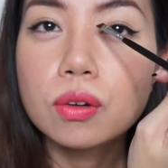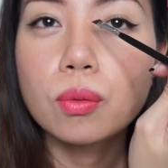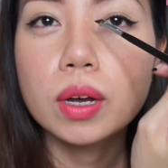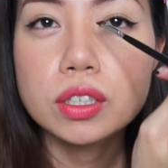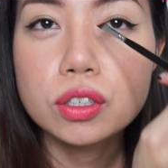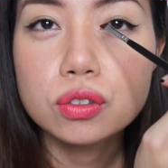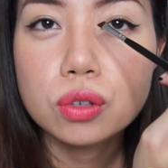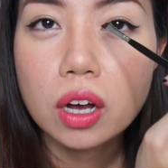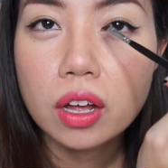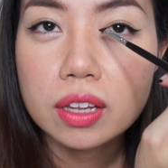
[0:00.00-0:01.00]
when you
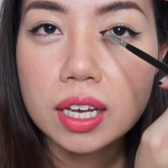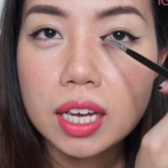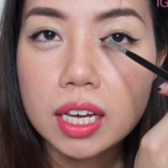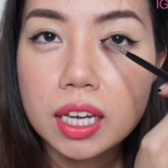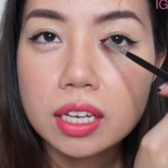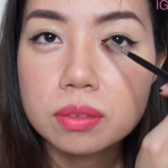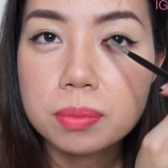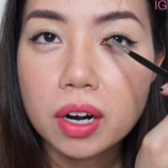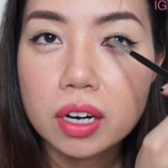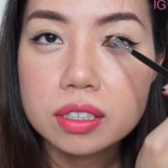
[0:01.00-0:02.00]
draw the inner
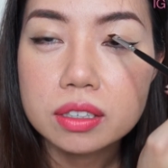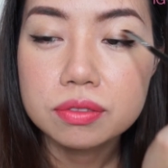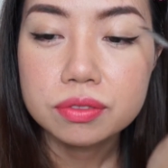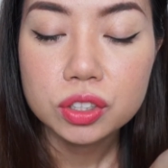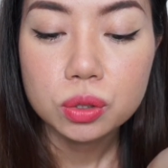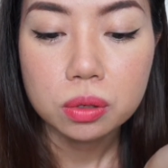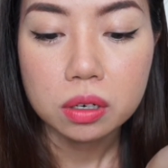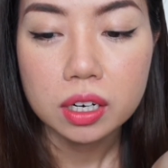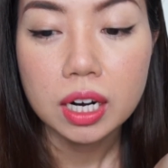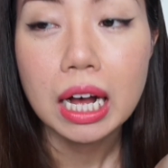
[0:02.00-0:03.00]
part of
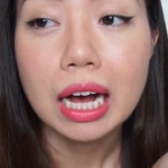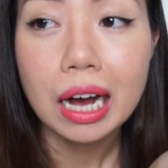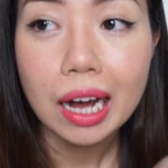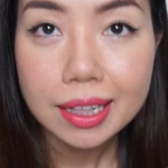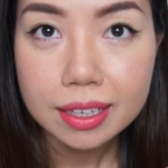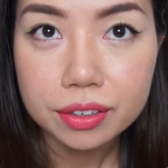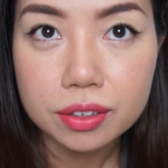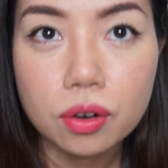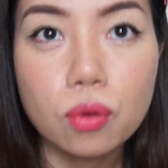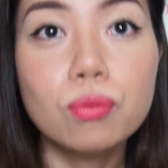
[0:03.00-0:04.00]
your
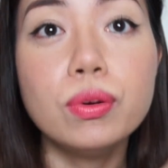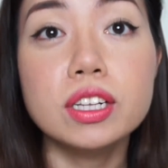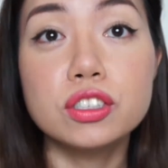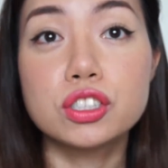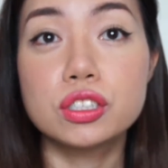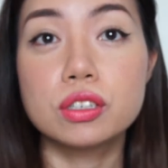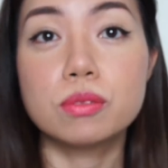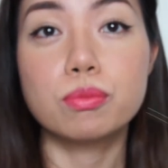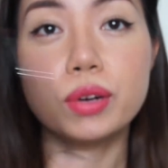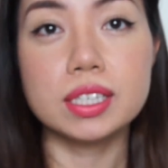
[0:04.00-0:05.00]
eyeliner, which
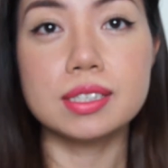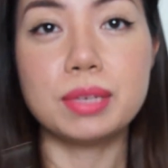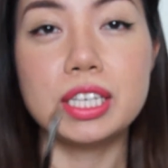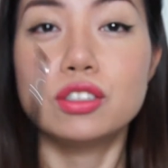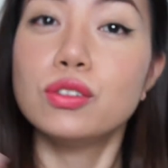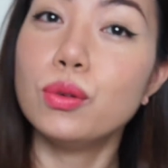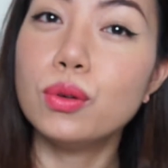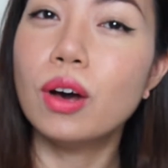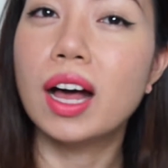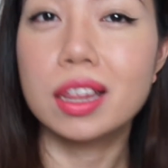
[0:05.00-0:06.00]
brings me
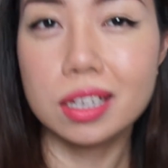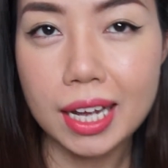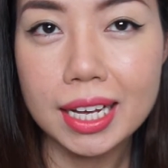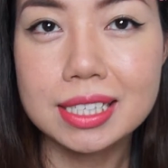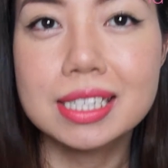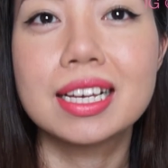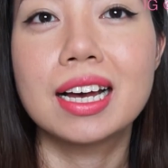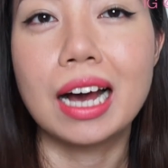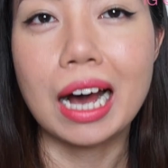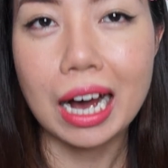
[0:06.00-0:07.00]
to the next
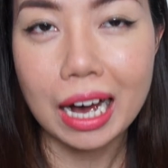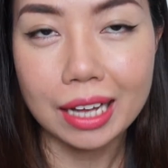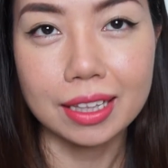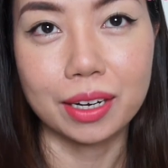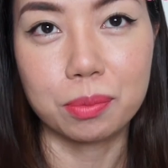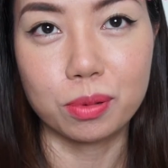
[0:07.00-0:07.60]
eyeliner